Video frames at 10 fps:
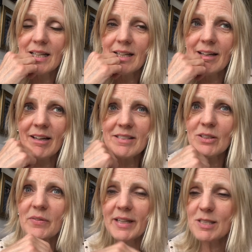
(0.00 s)
I still
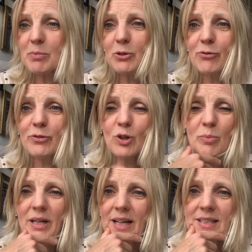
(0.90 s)
think it's beautiful,
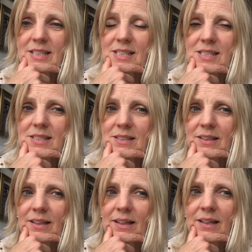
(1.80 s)
but I just,
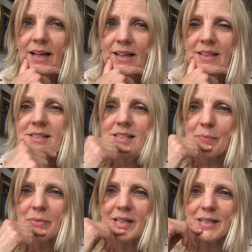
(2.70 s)
uh, I need
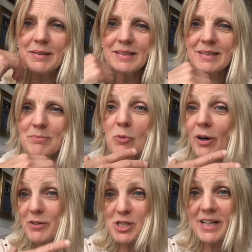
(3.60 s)
something more
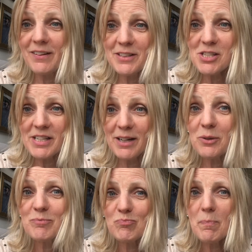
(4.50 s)
of a challenge
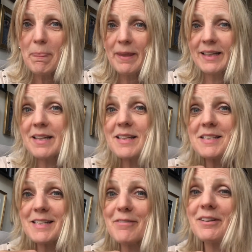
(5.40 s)
now. And I
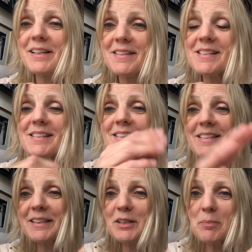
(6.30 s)
think definitely this is
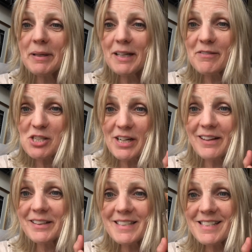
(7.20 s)
a little bit of a
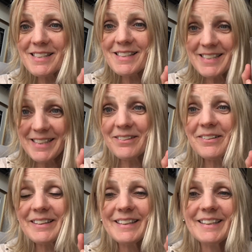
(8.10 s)
challenge
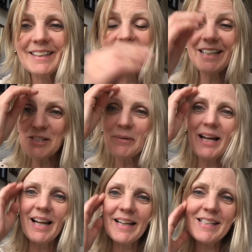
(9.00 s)
still. And that's why
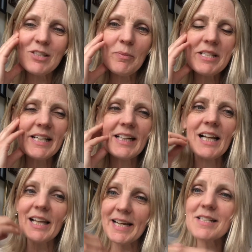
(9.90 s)
I like it so much. I kind
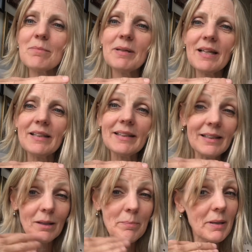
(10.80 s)
of like to be a
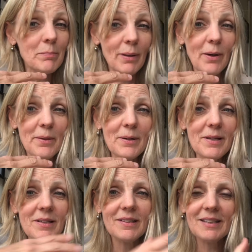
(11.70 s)
little bit bothered,
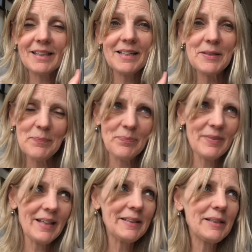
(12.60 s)
like
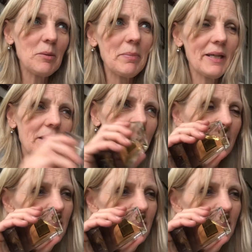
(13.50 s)
a little bit,